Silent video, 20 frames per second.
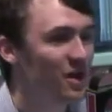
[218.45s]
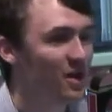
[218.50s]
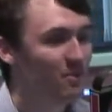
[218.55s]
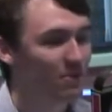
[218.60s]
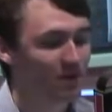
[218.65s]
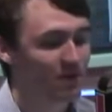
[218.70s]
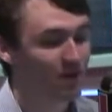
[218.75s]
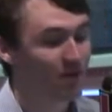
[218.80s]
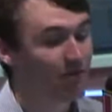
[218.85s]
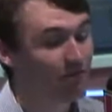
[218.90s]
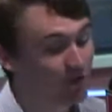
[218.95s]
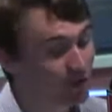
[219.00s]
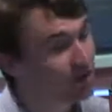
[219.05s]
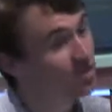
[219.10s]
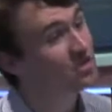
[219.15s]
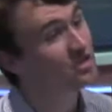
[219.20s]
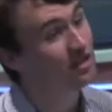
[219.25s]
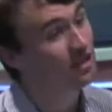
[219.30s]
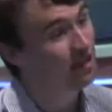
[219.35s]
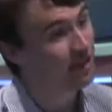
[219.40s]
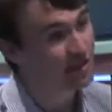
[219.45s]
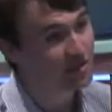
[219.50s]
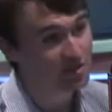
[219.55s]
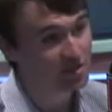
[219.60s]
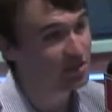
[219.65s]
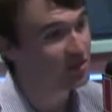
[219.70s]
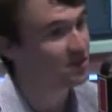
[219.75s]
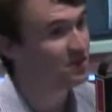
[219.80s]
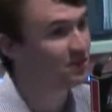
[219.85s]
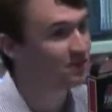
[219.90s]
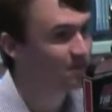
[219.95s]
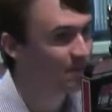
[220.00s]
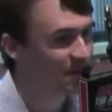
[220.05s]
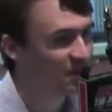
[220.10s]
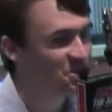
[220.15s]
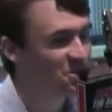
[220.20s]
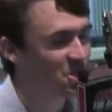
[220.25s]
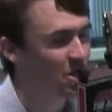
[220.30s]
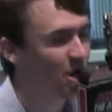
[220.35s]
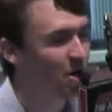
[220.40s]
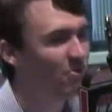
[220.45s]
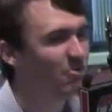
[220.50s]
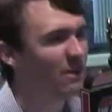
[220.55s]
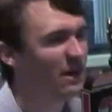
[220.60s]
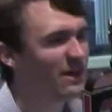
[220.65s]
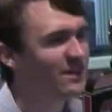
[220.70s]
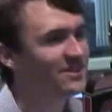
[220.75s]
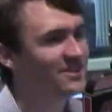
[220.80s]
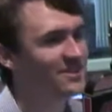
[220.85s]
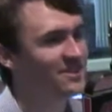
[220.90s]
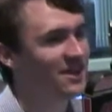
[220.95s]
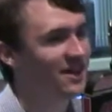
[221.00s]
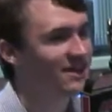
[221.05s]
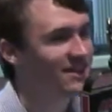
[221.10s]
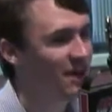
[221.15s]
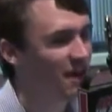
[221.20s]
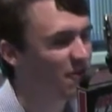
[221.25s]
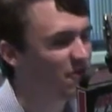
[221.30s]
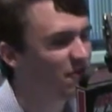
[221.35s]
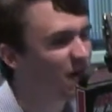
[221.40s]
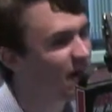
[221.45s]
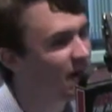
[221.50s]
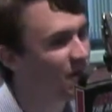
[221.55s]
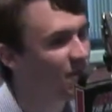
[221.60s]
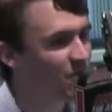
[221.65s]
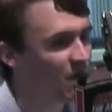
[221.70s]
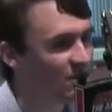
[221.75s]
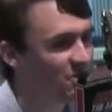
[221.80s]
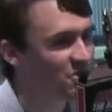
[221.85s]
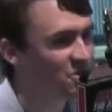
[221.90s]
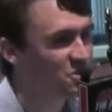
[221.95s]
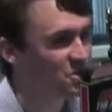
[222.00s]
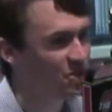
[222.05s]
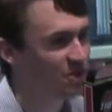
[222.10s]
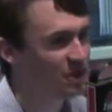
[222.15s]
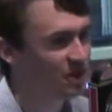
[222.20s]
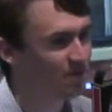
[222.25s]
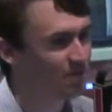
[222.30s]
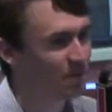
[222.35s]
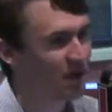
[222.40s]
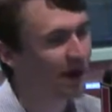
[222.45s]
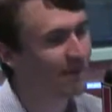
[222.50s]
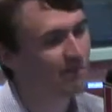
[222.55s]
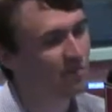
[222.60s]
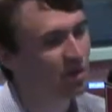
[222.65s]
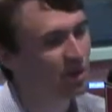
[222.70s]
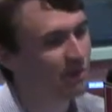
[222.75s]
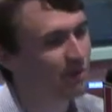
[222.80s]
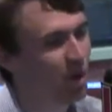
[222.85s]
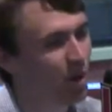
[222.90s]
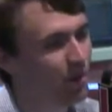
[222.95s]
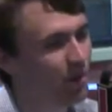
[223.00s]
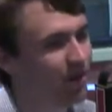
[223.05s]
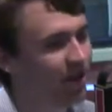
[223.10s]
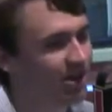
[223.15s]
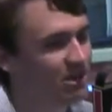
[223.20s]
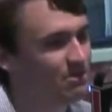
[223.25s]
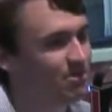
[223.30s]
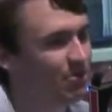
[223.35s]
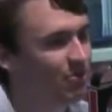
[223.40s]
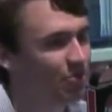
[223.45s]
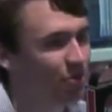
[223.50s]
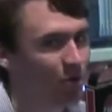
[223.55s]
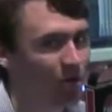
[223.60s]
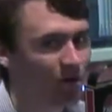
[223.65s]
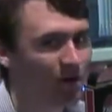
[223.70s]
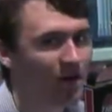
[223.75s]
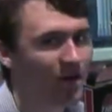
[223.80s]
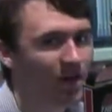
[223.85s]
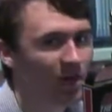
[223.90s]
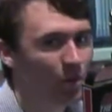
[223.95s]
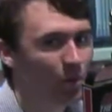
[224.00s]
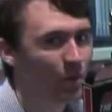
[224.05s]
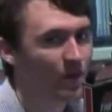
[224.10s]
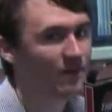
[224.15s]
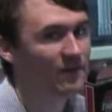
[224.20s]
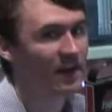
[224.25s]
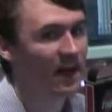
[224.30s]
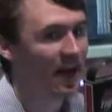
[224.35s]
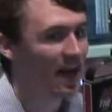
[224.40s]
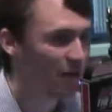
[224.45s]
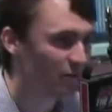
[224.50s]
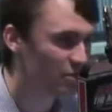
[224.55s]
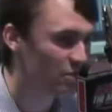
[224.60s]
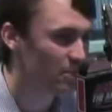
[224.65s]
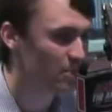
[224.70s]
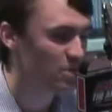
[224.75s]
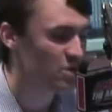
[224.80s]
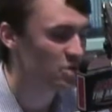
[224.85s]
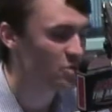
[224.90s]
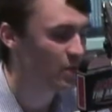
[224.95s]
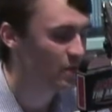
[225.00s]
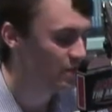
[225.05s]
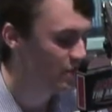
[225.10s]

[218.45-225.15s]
But let's just make sure our base is identified and registered and properly mobilized before we even have to persuade.